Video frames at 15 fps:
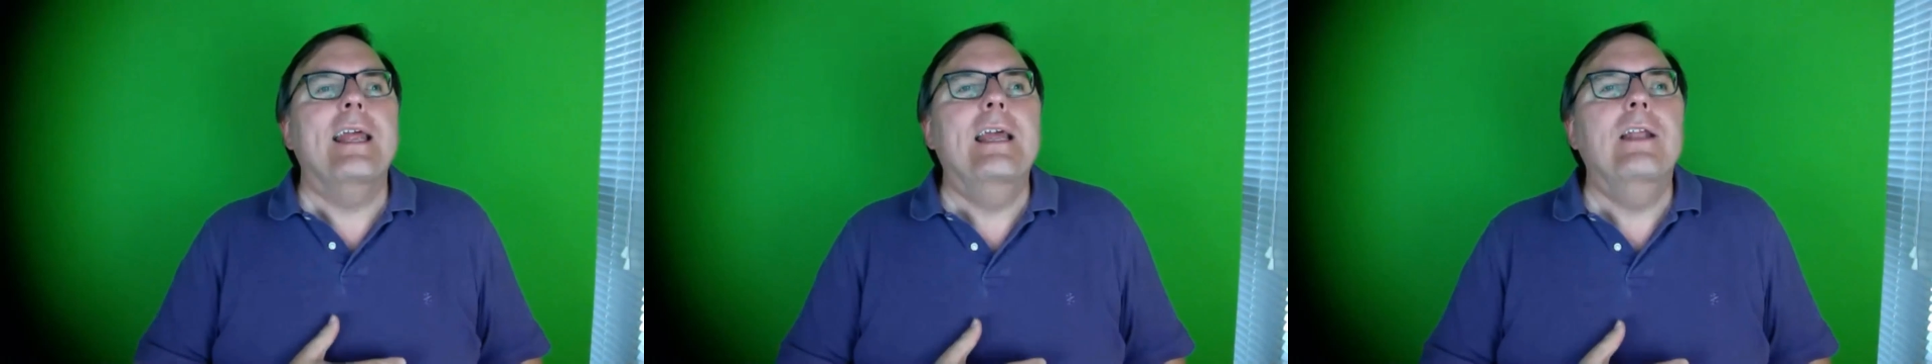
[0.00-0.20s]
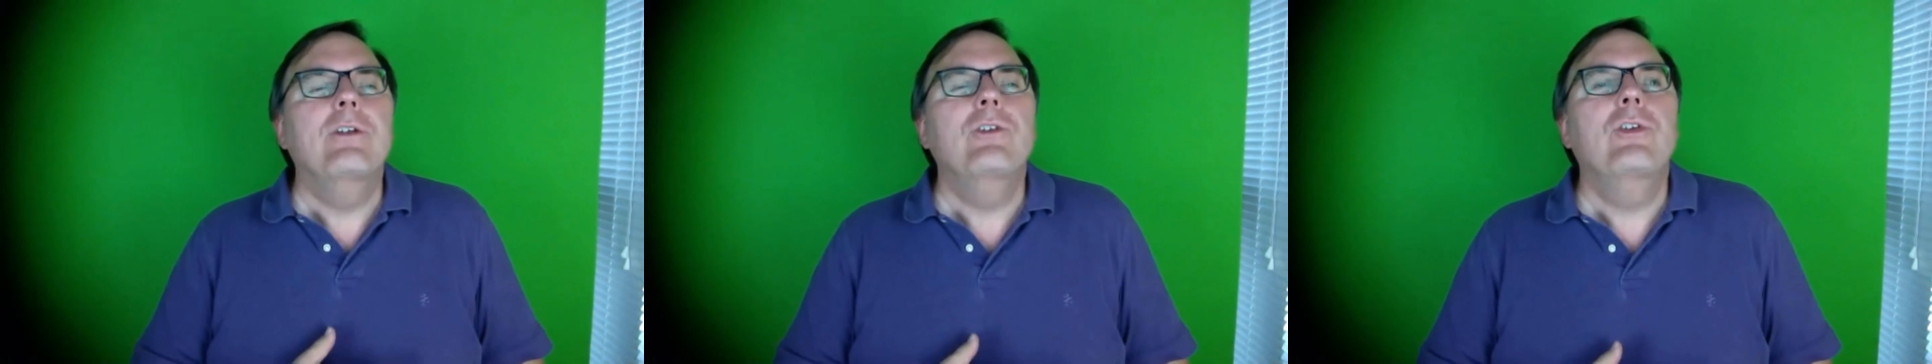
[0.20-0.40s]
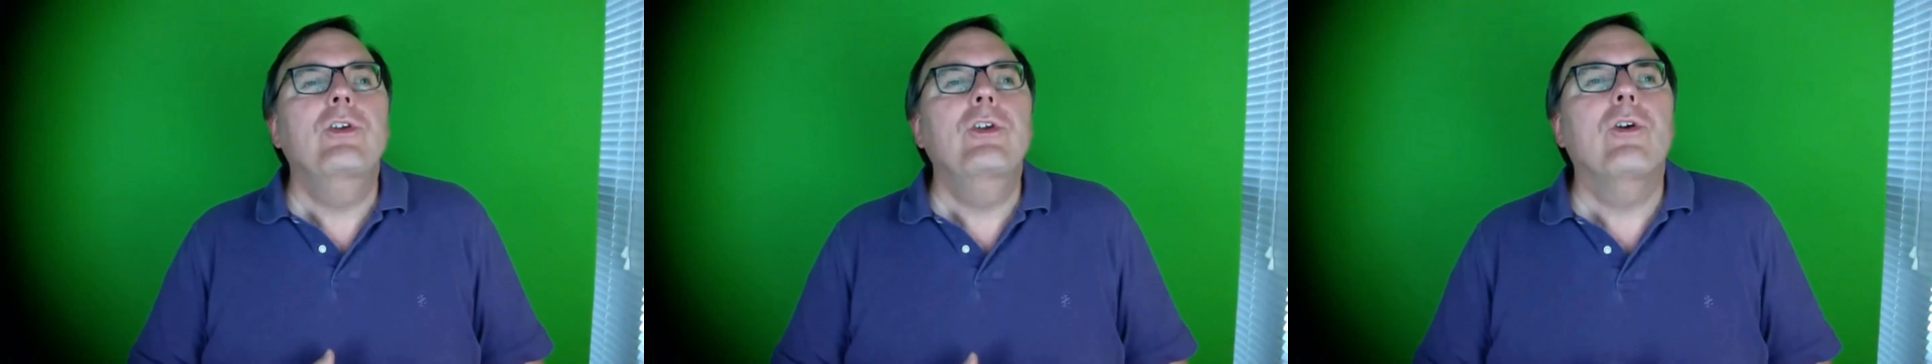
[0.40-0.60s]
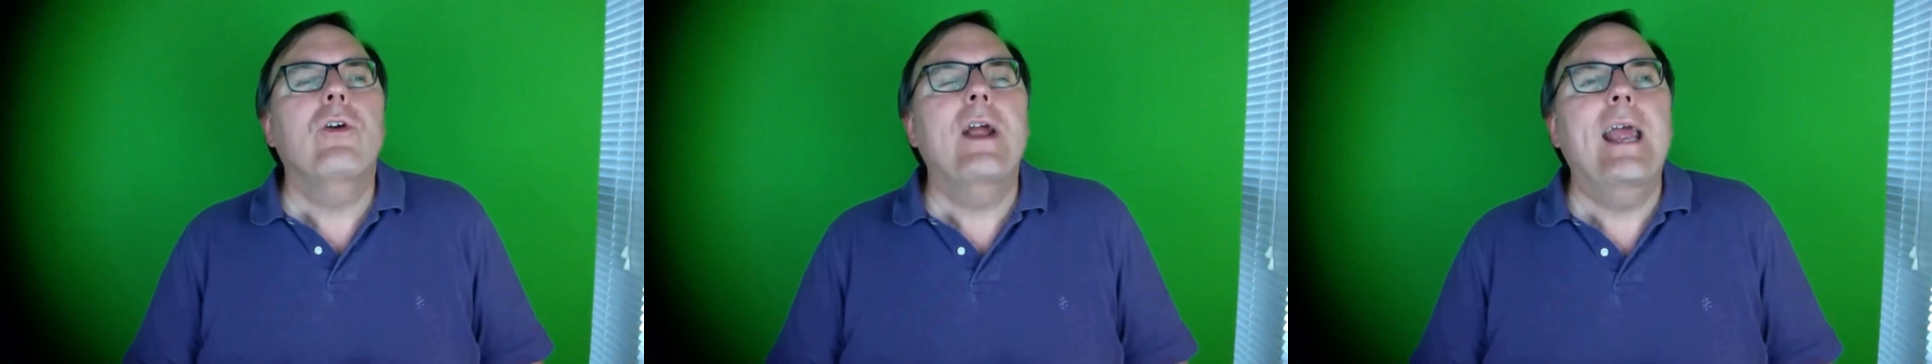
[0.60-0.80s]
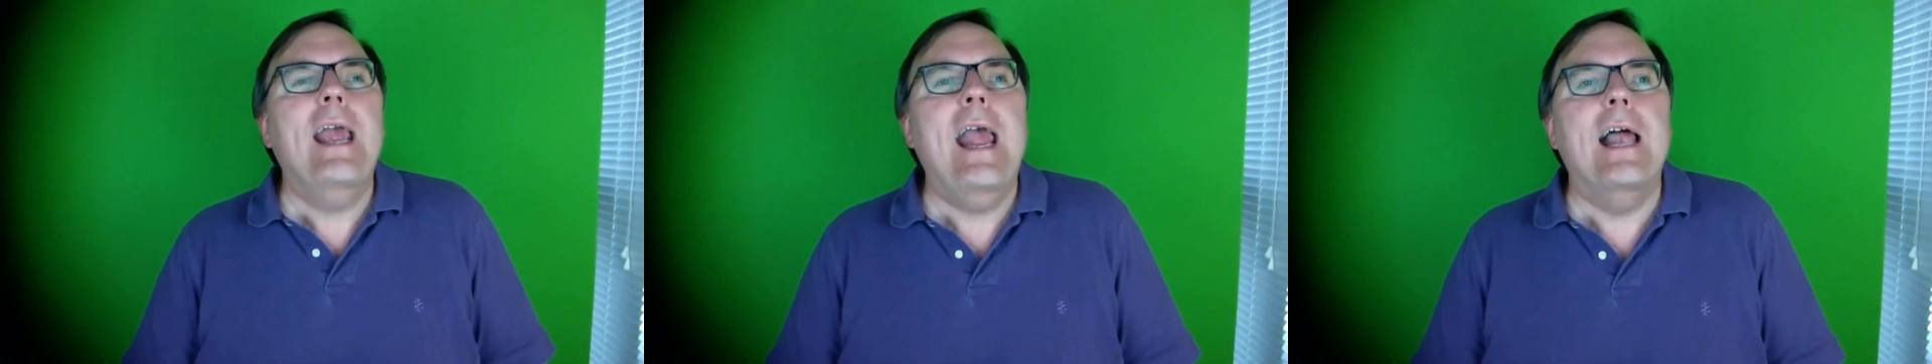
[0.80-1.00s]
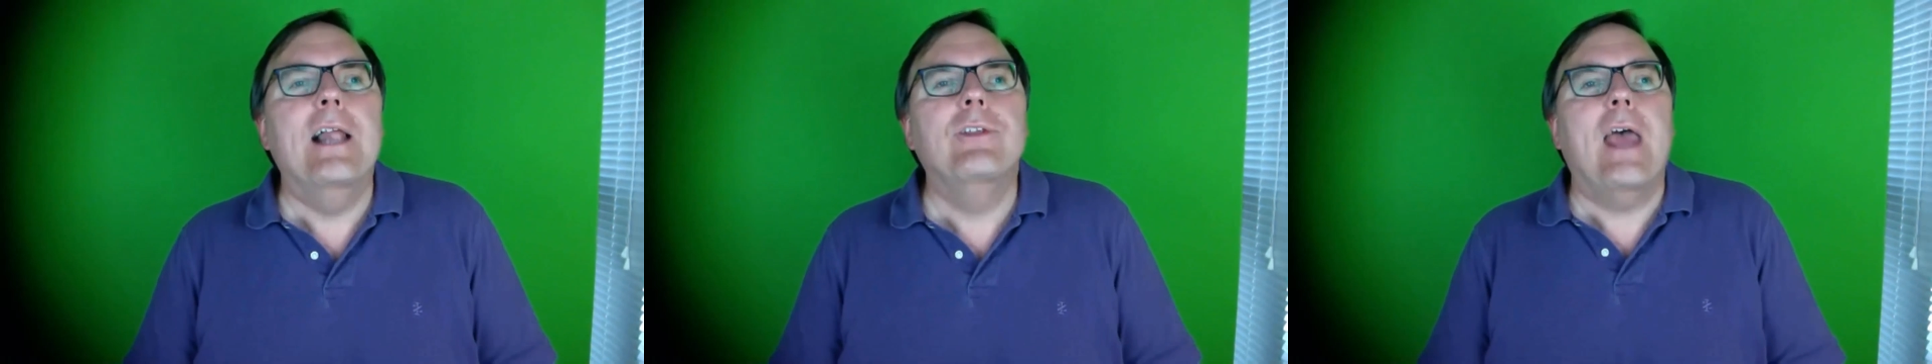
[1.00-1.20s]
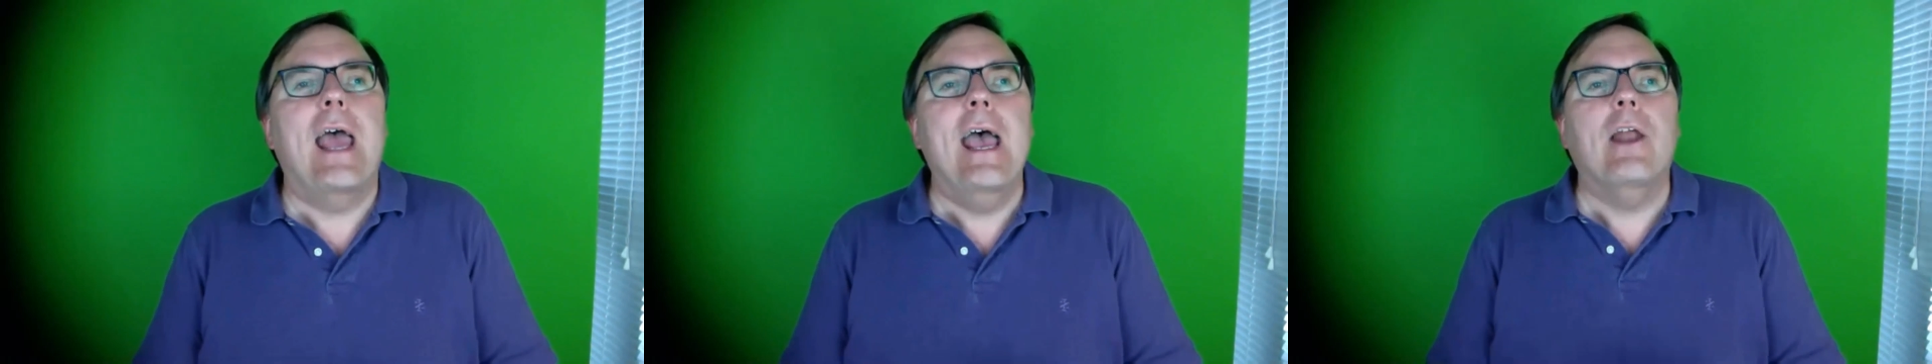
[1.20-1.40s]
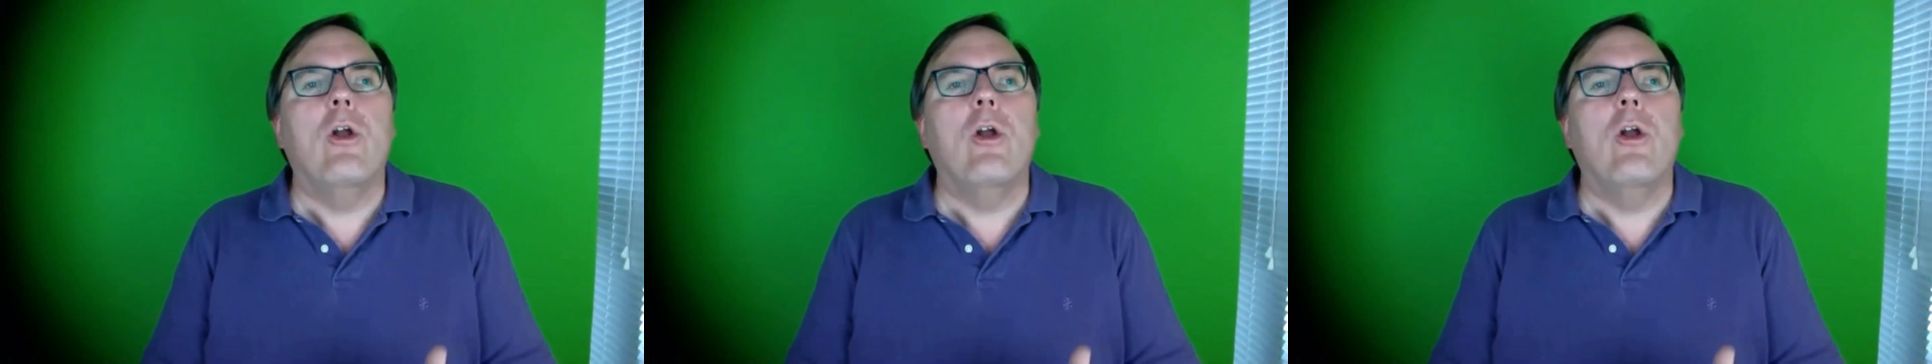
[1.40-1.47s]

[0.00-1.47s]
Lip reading: into your hands and